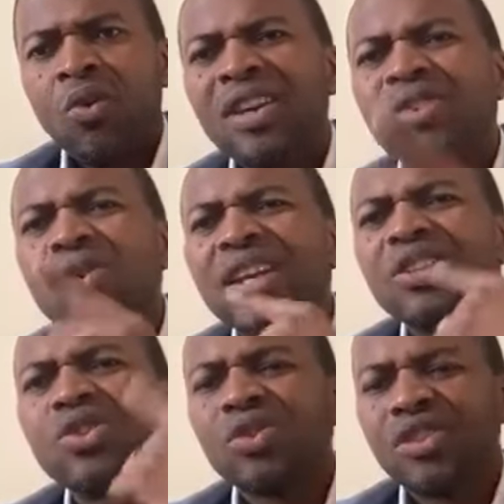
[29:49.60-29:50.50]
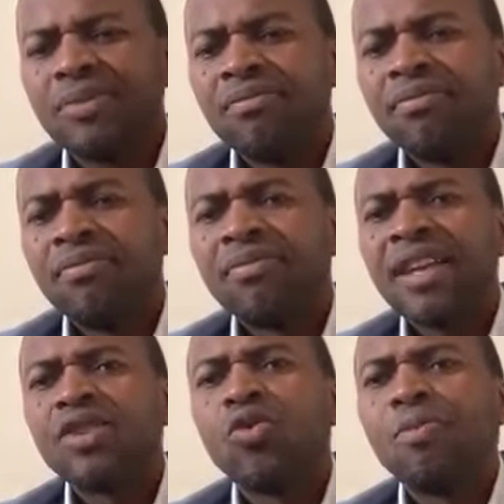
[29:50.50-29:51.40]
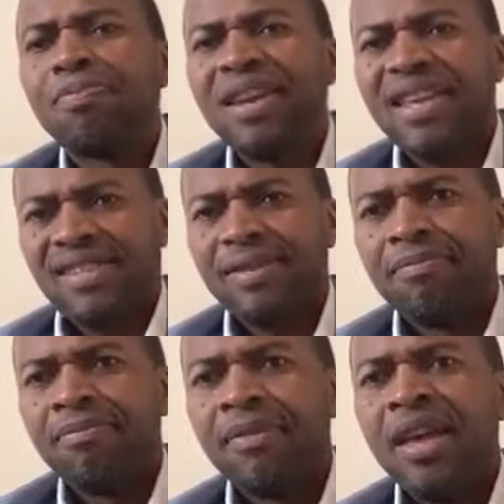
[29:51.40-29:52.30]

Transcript: God had already told him that he would bless him.